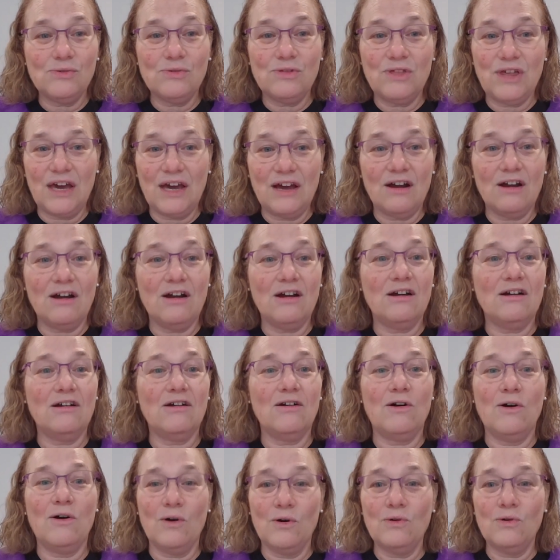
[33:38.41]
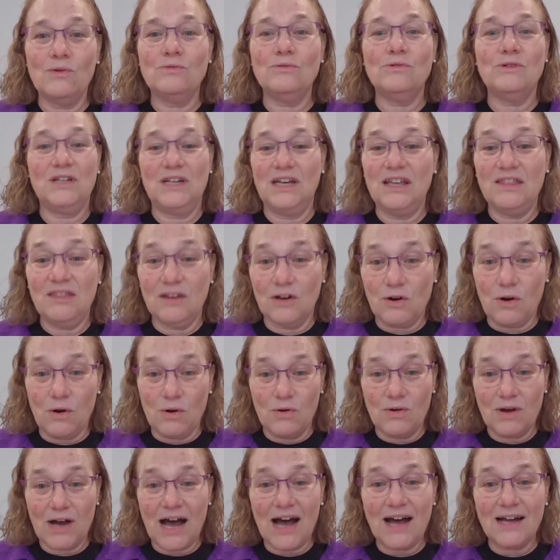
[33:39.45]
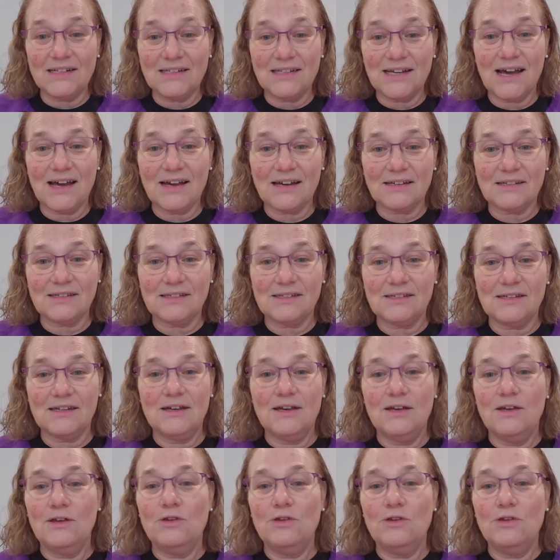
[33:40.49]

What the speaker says: their own context.